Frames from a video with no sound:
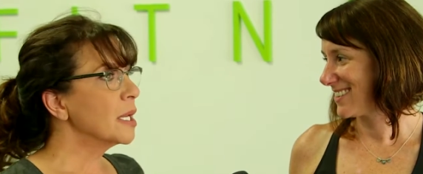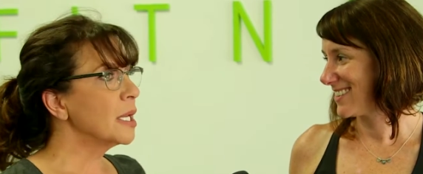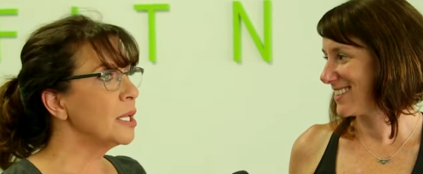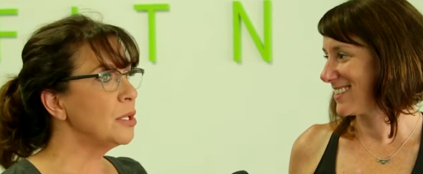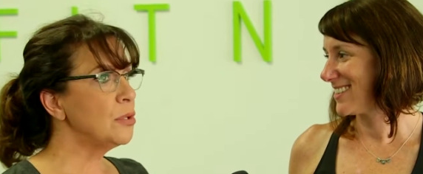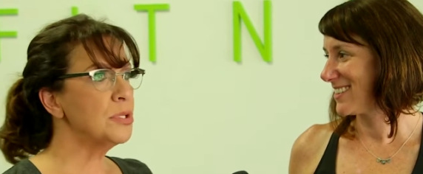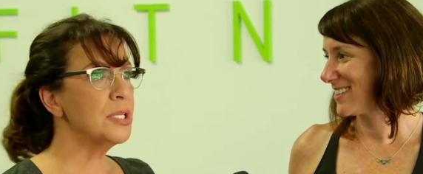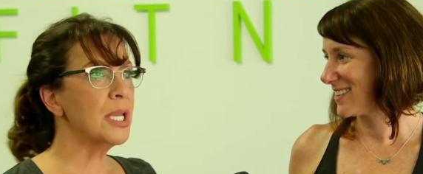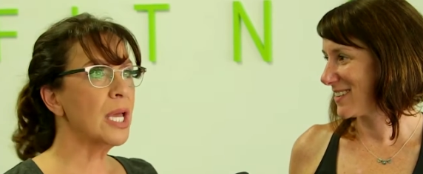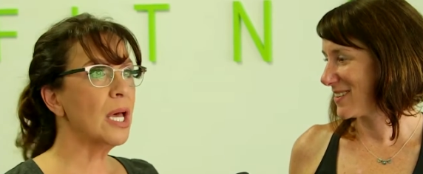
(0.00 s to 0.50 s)

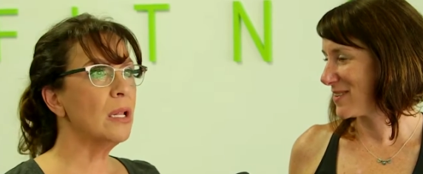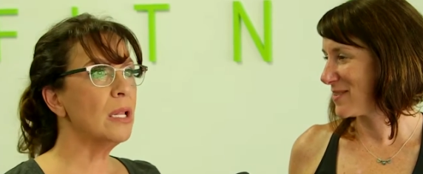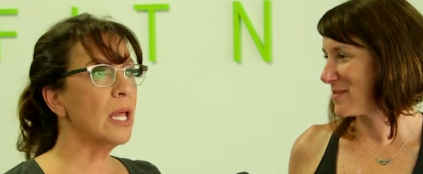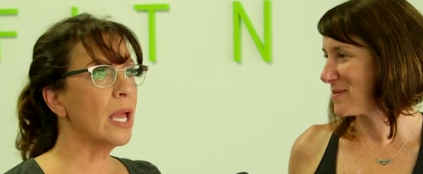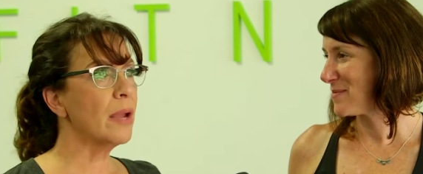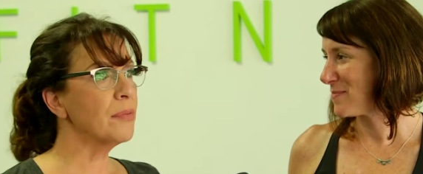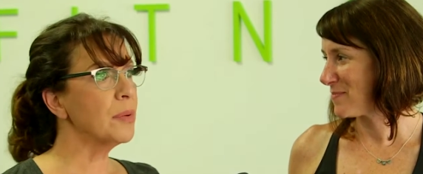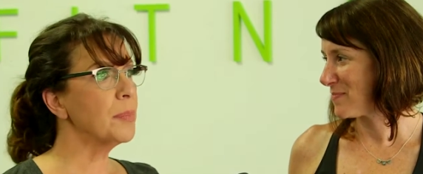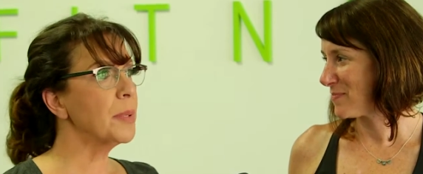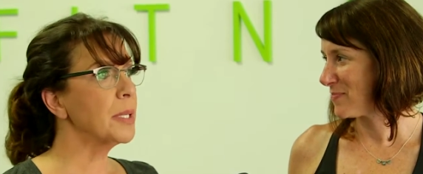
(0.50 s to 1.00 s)
Speaker 1: Can you
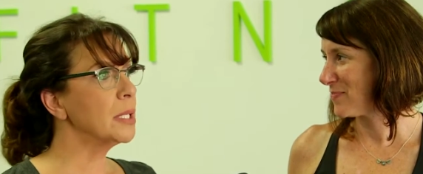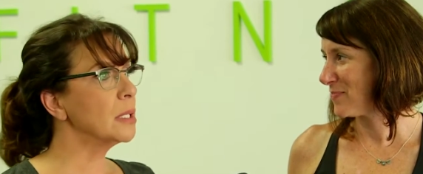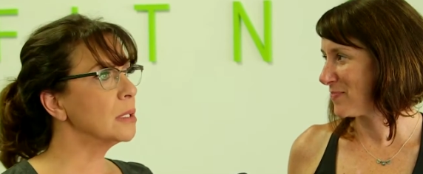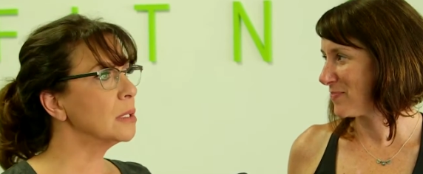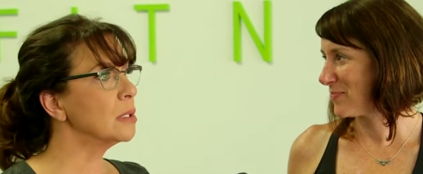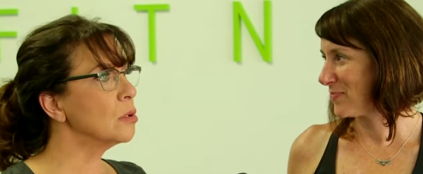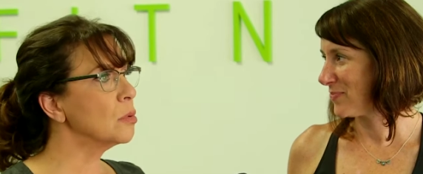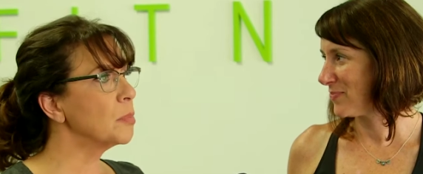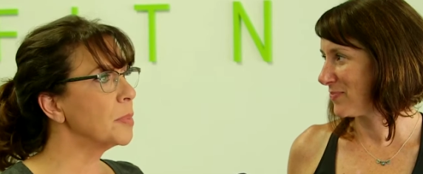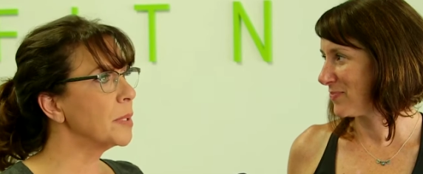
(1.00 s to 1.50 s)
tell everybody a
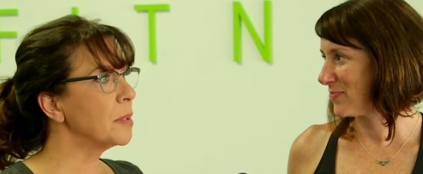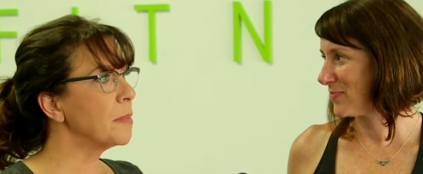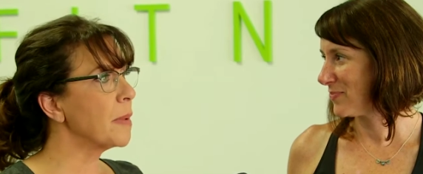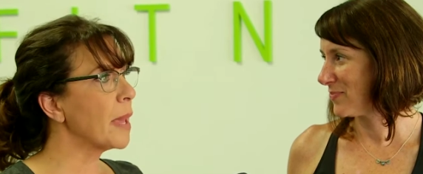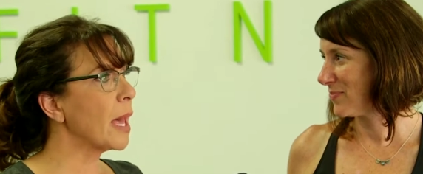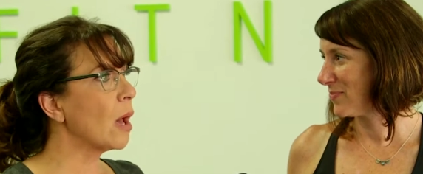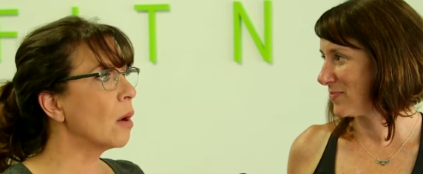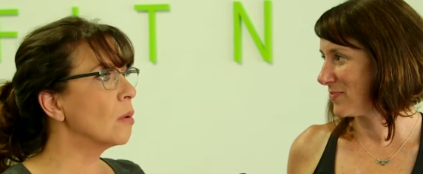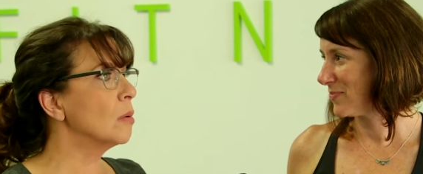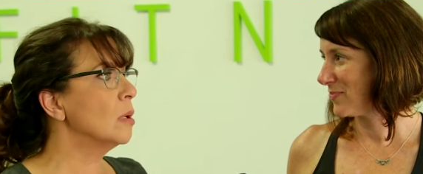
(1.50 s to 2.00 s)
little bit
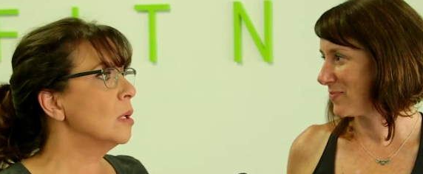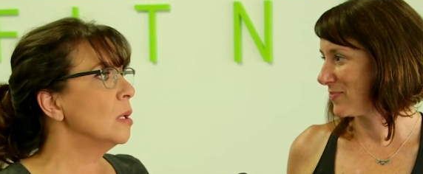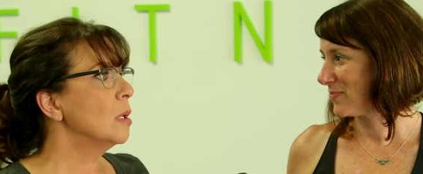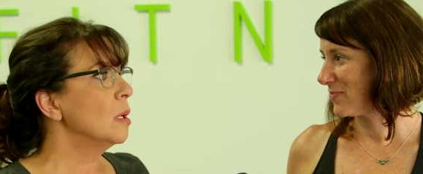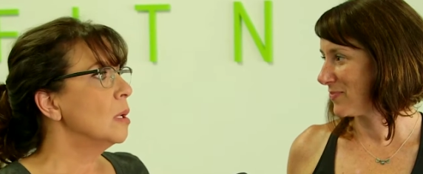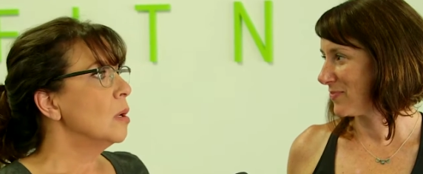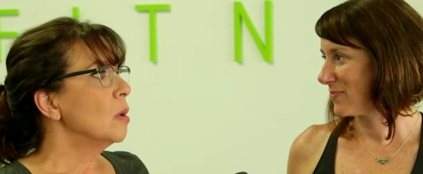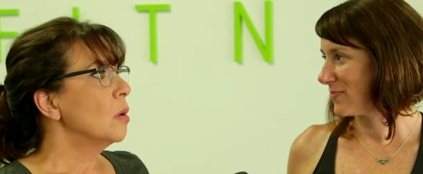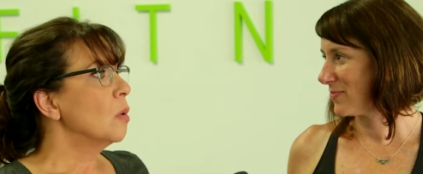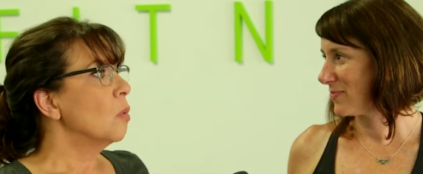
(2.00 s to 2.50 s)
about
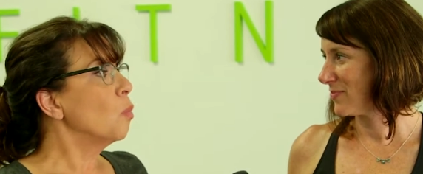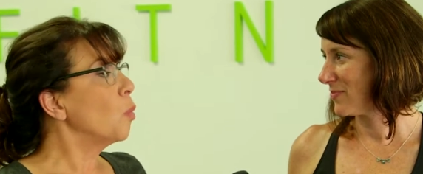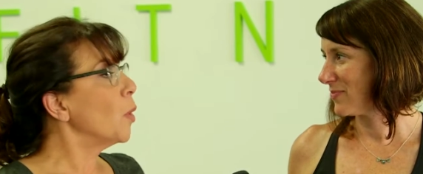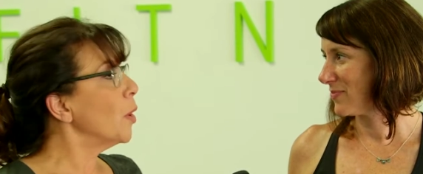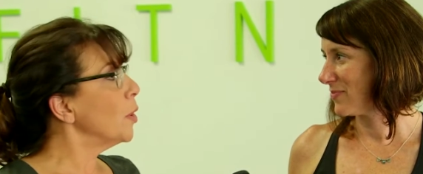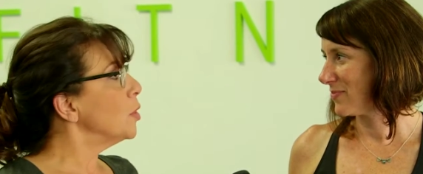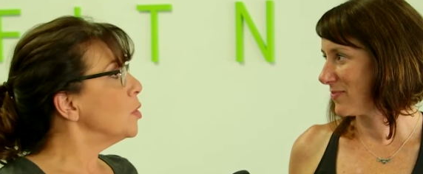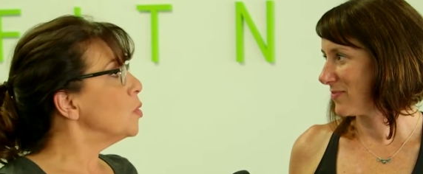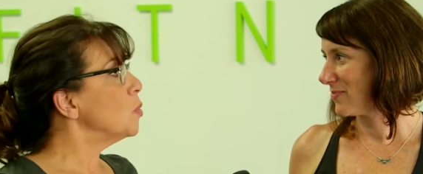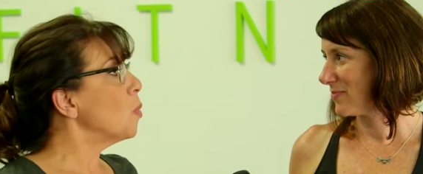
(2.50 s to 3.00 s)

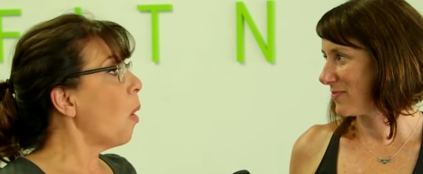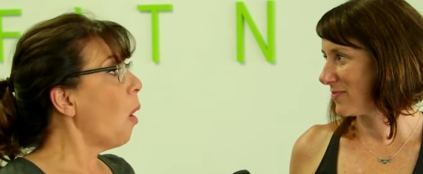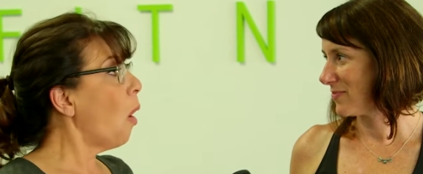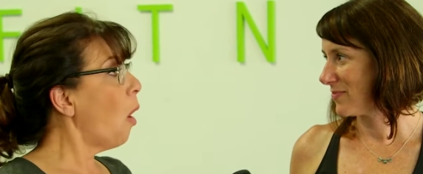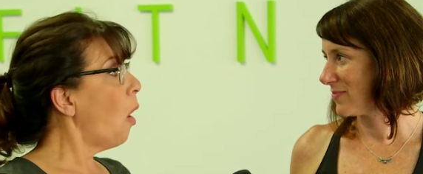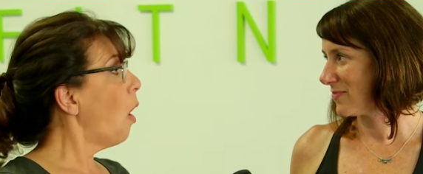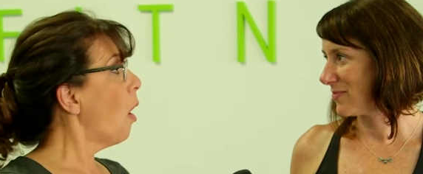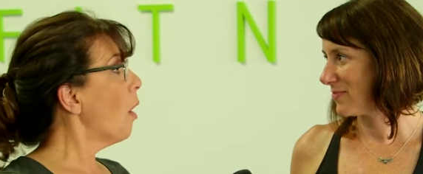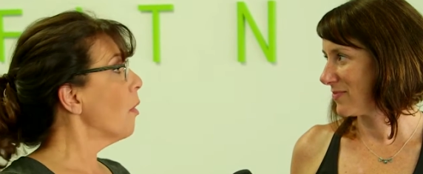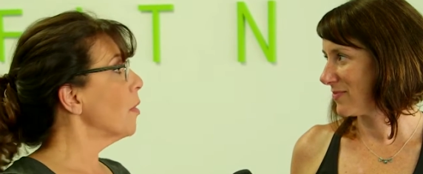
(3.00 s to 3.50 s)
where you
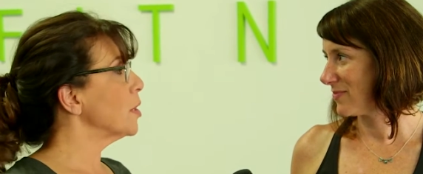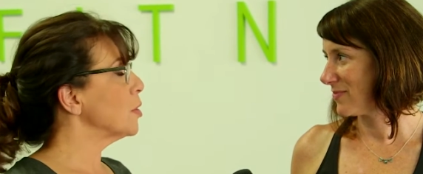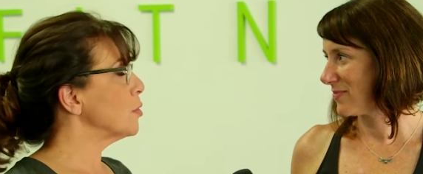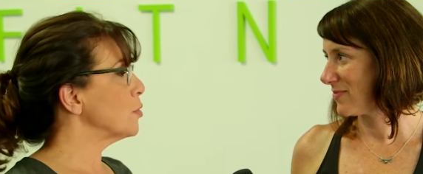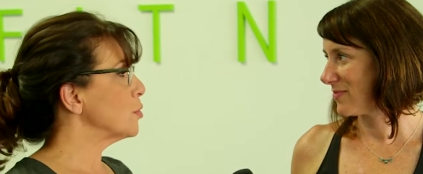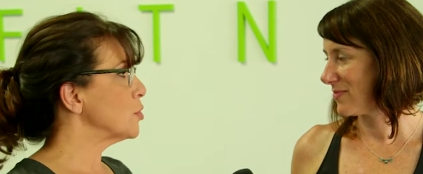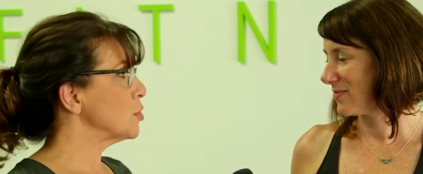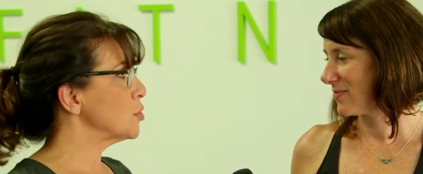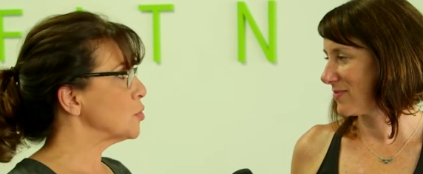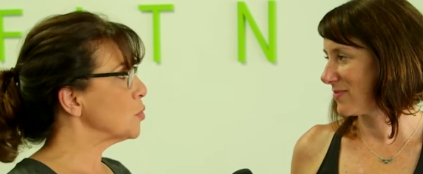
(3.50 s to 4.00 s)
are and
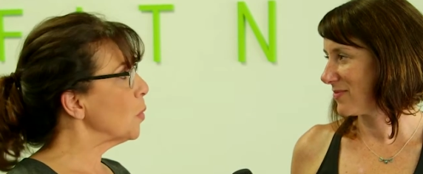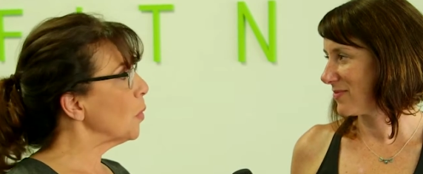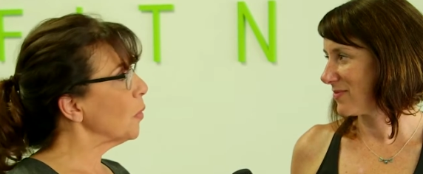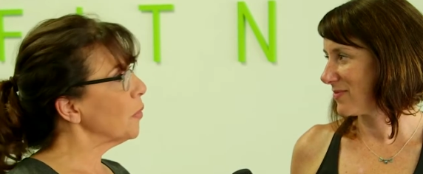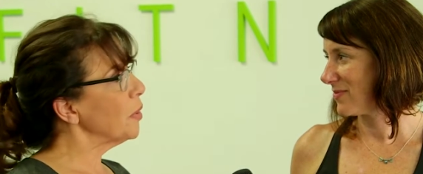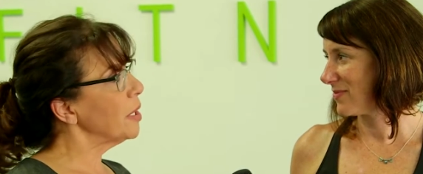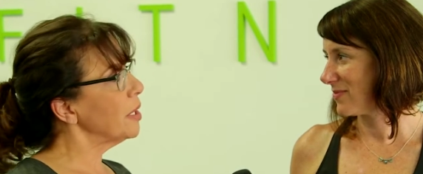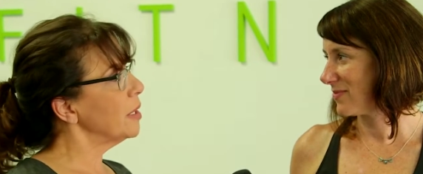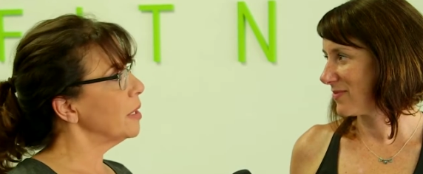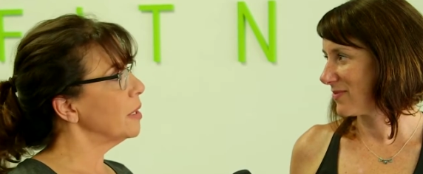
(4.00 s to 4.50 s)
your
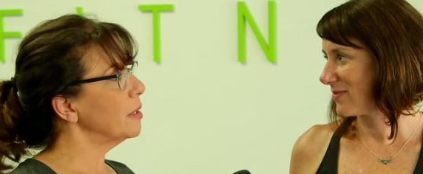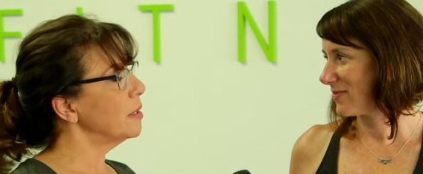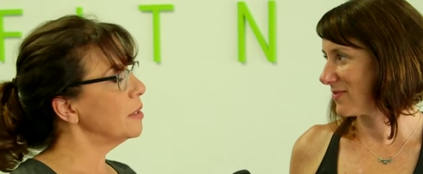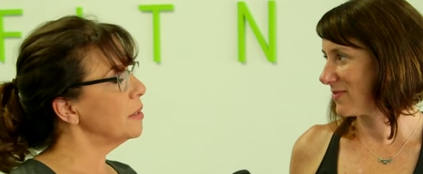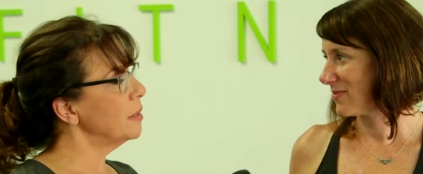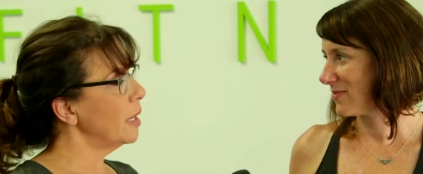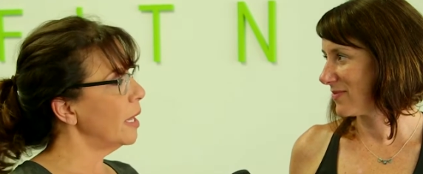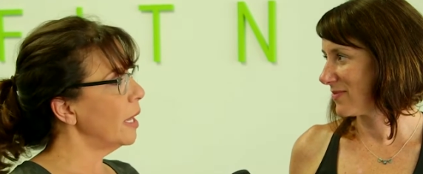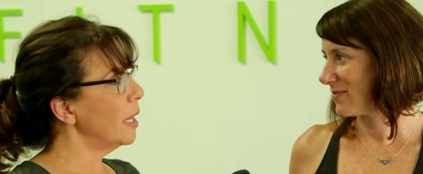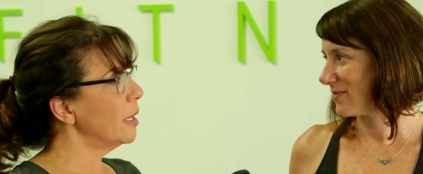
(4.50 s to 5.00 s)
story
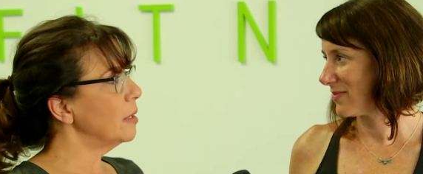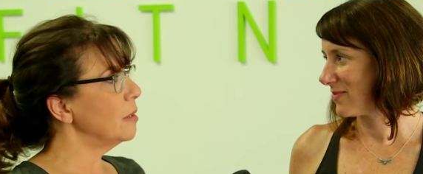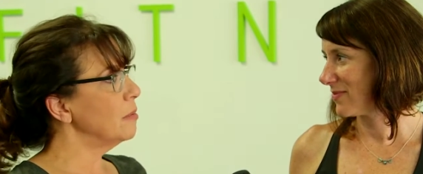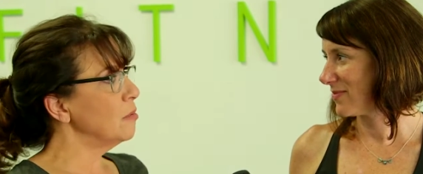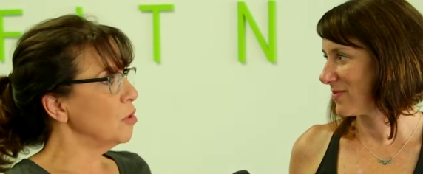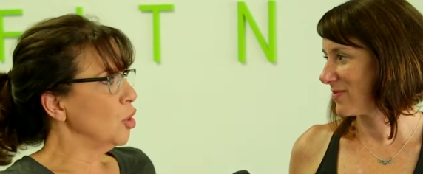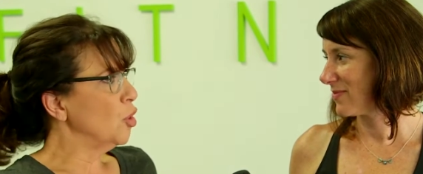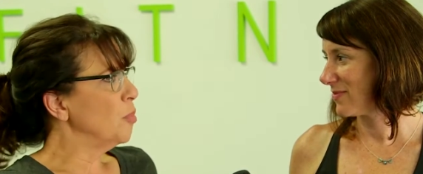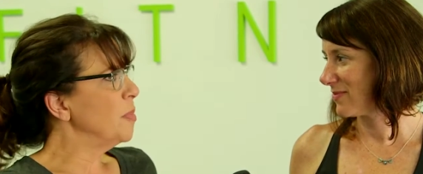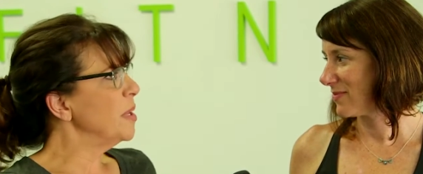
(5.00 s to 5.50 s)
and,
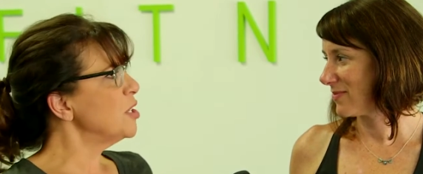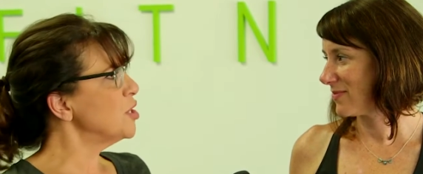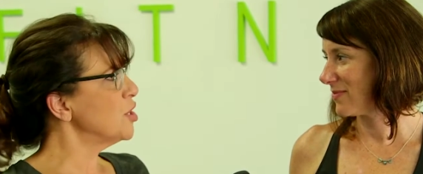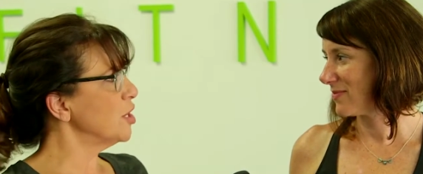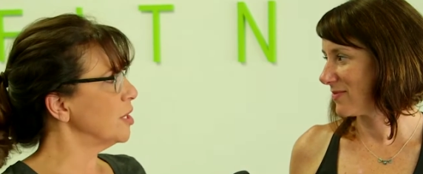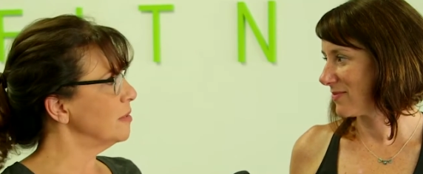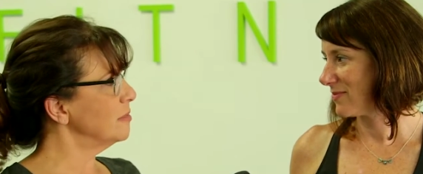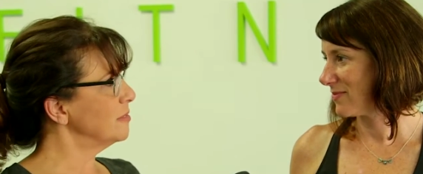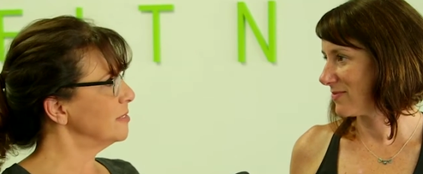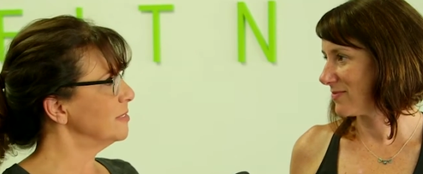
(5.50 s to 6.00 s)
and your mission?